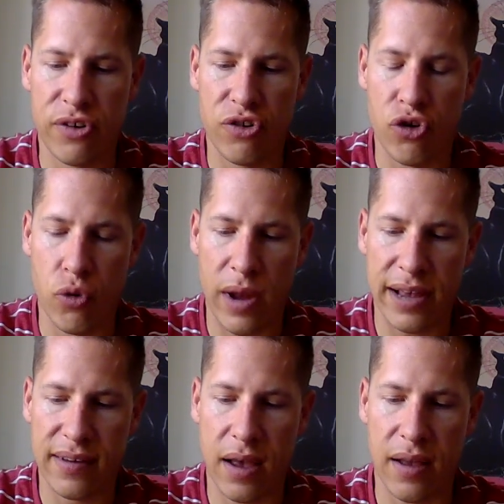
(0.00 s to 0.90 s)
into
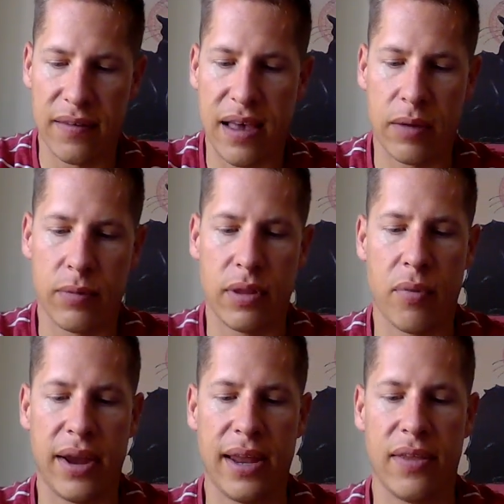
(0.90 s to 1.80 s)
direct contact with the
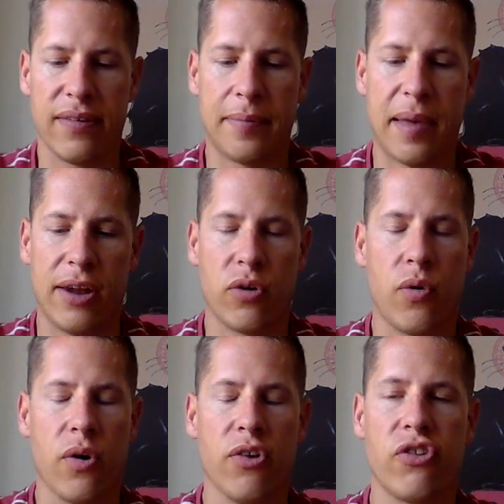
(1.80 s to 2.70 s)
brain and the spinal cord?